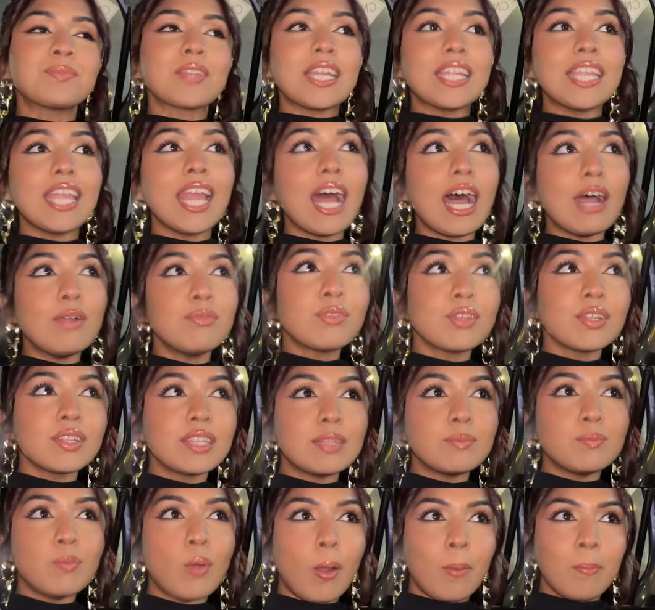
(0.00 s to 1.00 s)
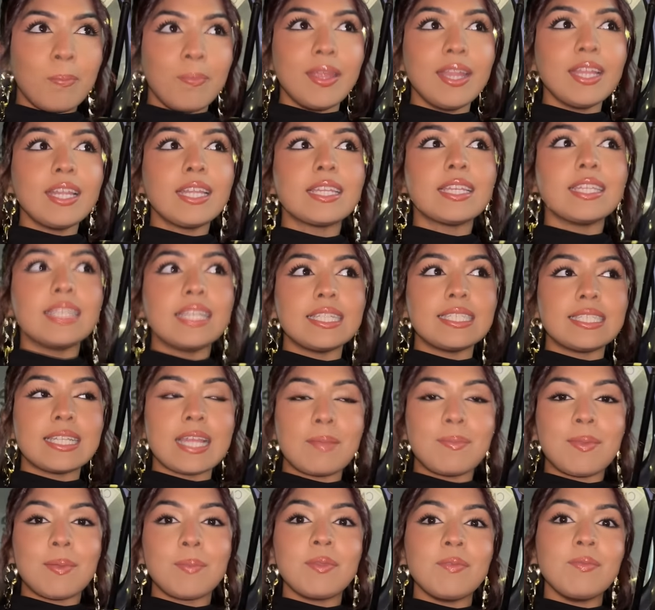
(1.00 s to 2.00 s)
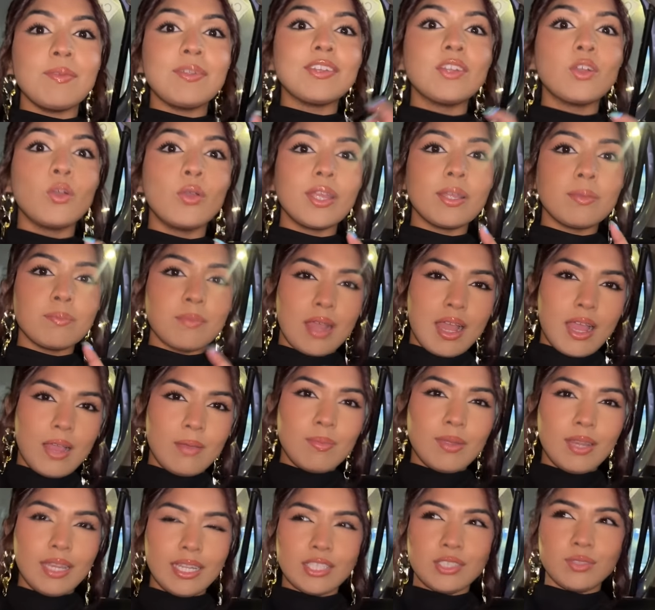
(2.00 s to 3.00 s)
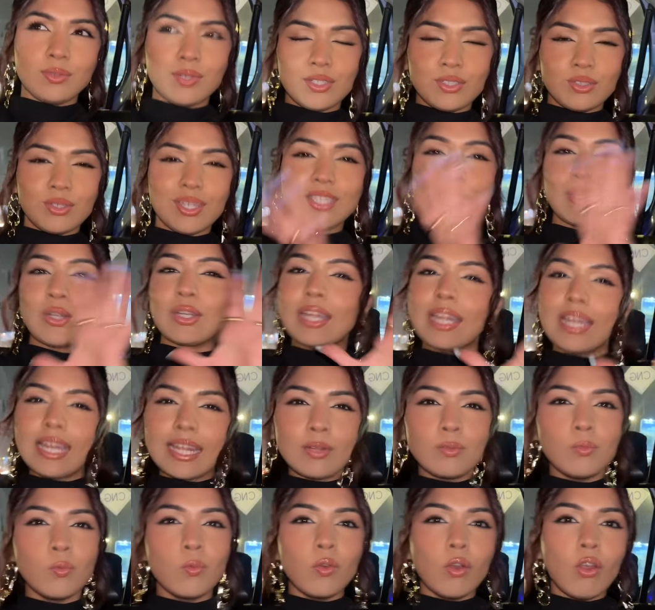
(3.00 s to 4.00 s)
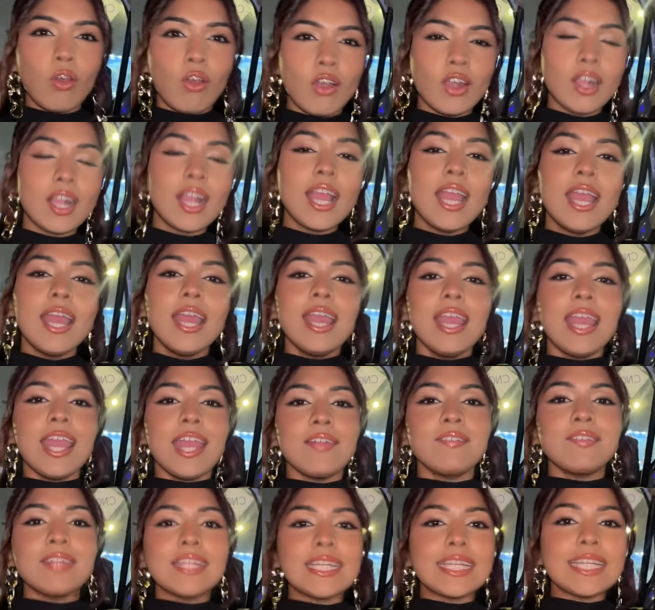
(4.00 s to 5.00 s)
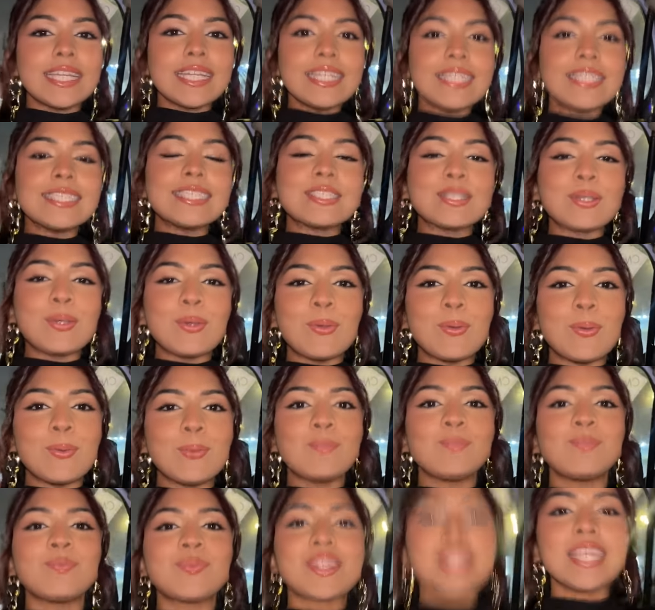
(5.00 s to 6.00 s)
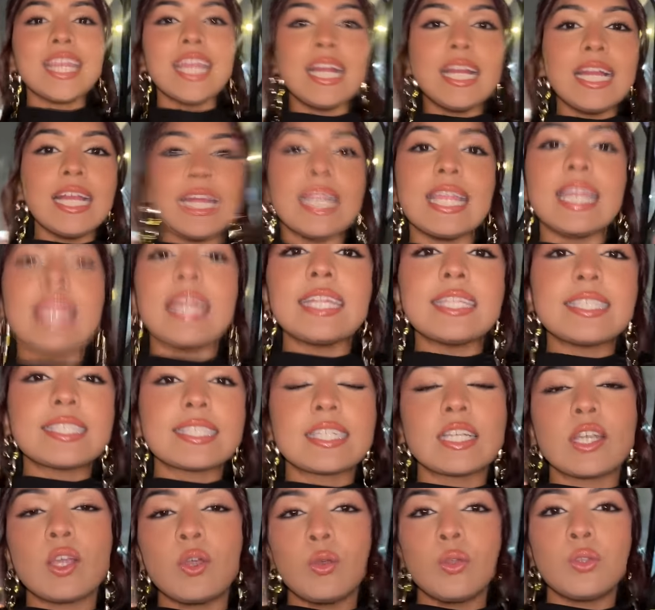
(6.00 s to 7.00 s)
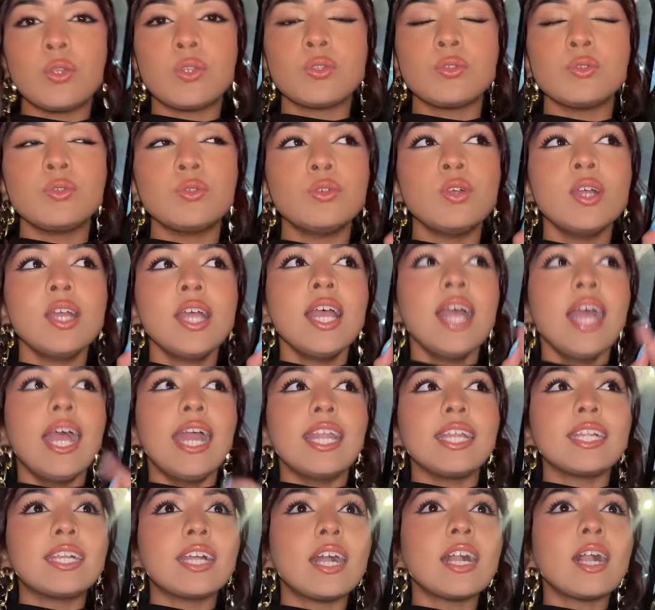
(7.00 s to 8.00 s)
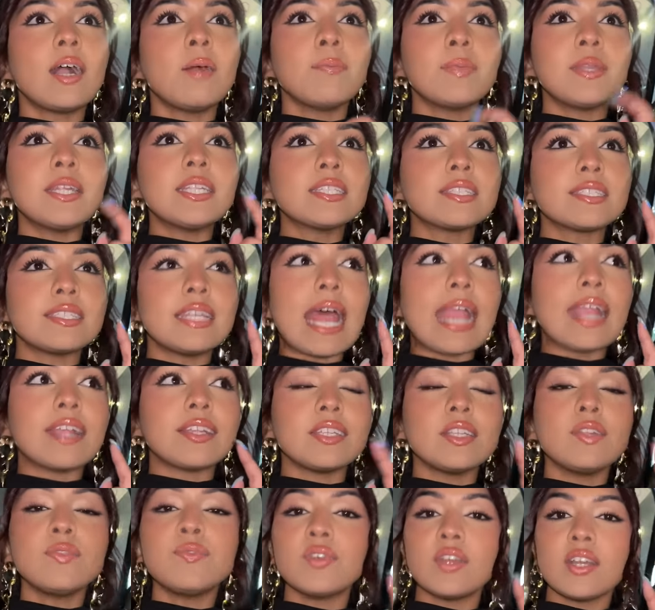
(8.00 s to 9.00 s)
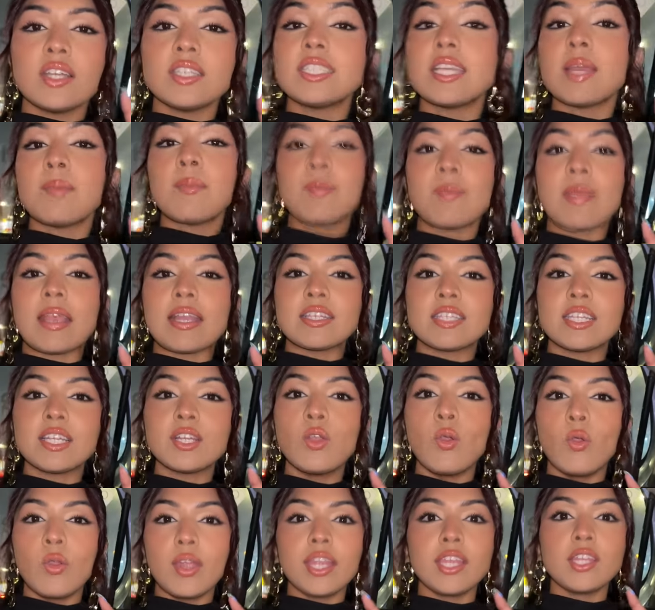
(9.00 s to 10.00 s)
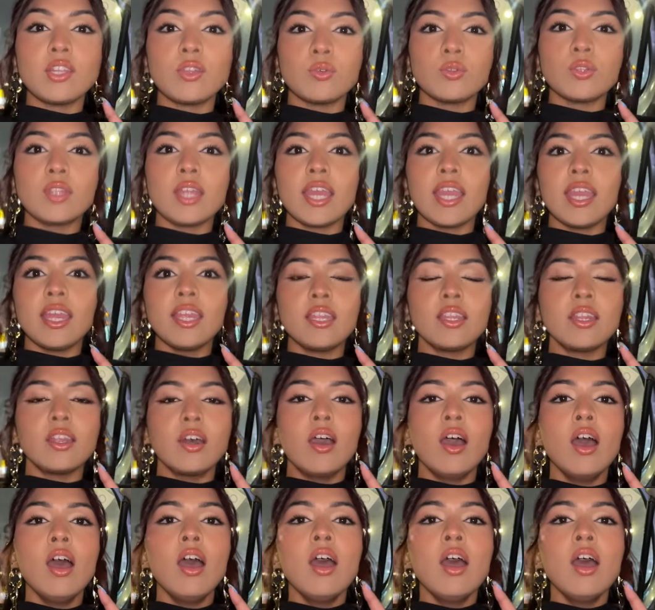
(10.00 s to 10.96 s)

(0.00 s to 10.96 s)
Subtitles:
yeah, after Bombay, this time I'm even going Mahabaleshwar, so I thought I'll like vlog everything. So yeah, let's go to Elka company. This is actually the first time I'm actually going to their